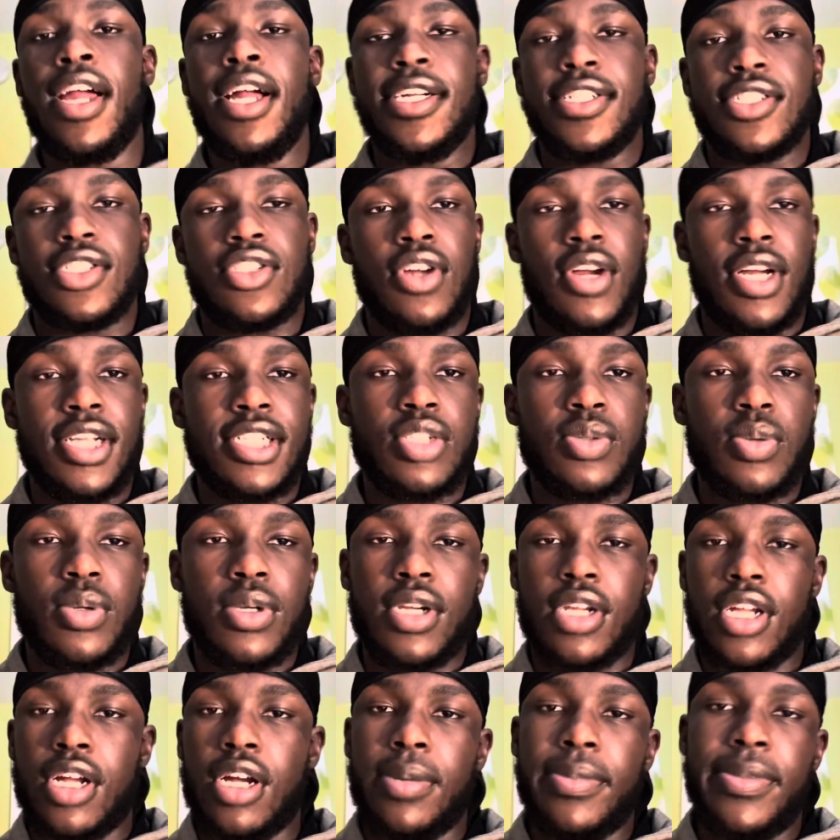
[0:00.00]
So I just wanted
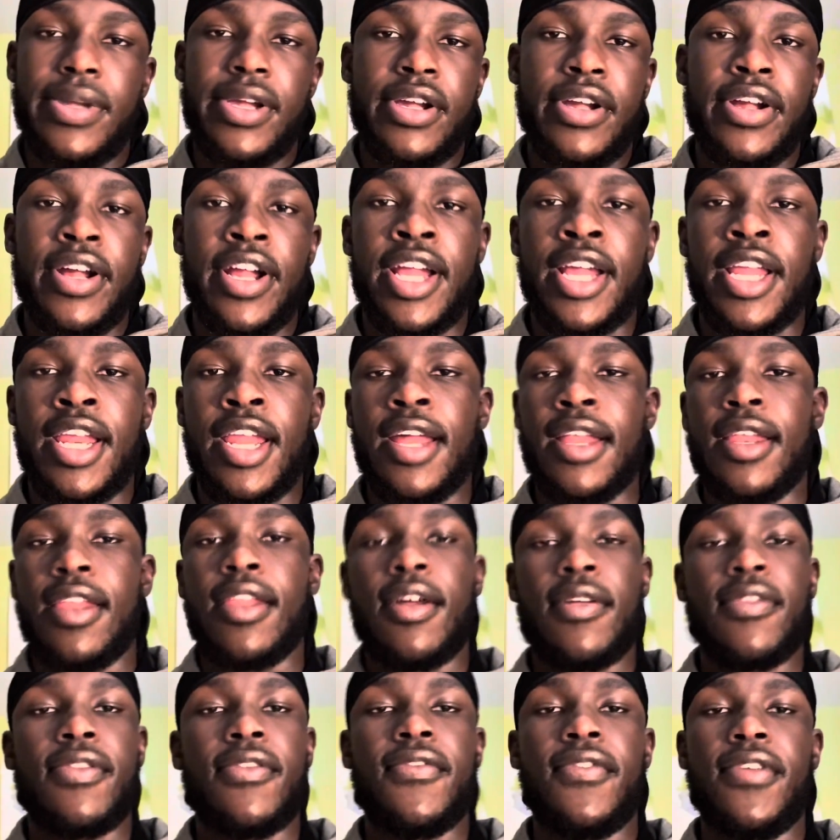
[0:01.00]
to come here and end
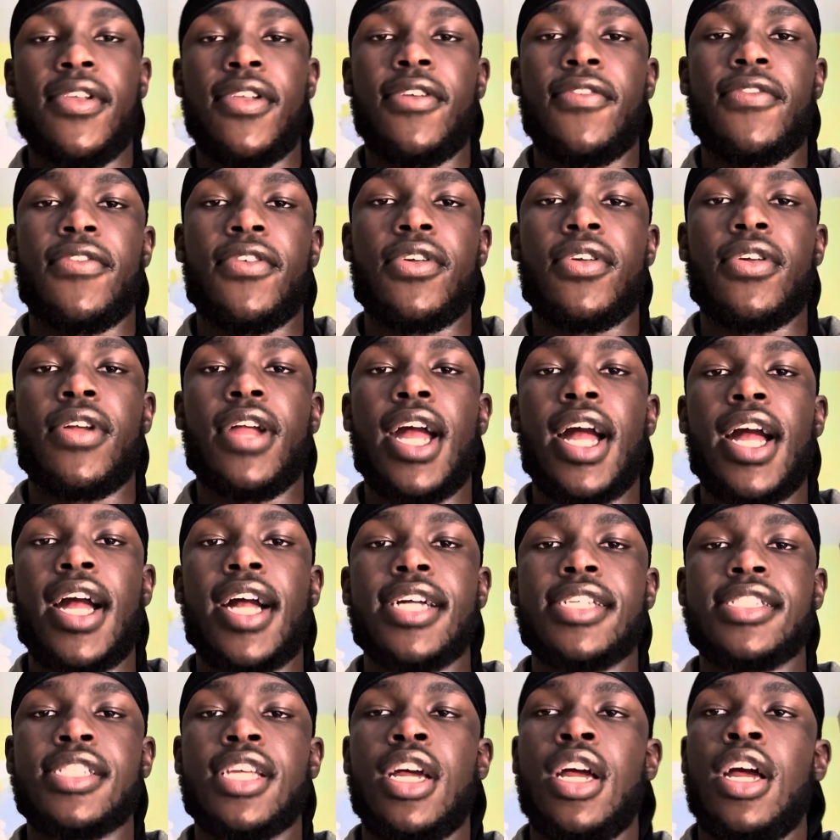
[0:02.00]
off the video for you
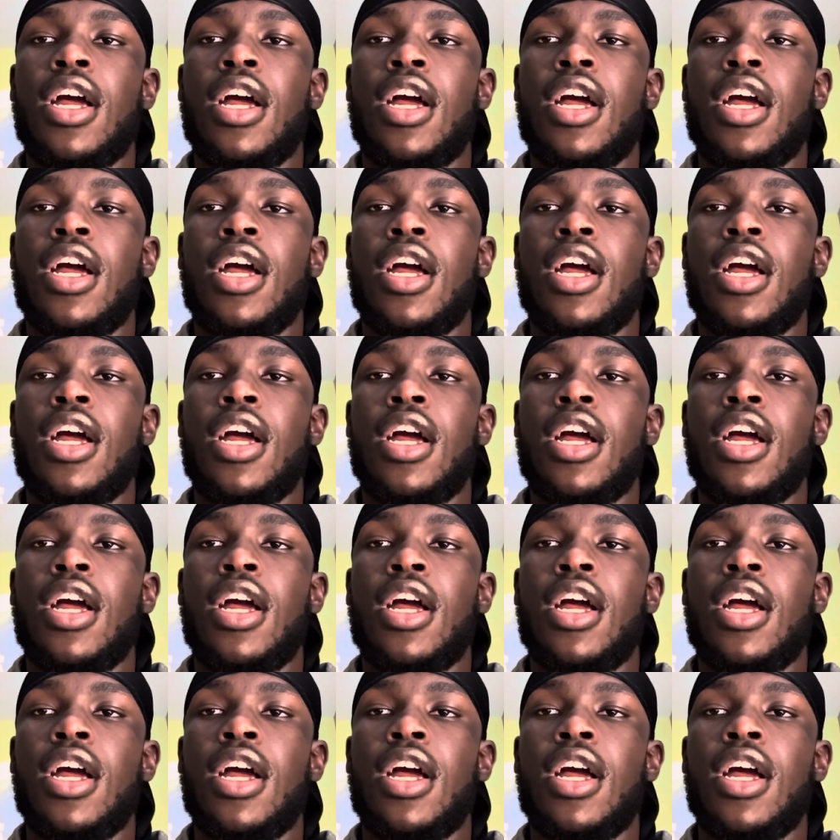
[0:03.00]
guys.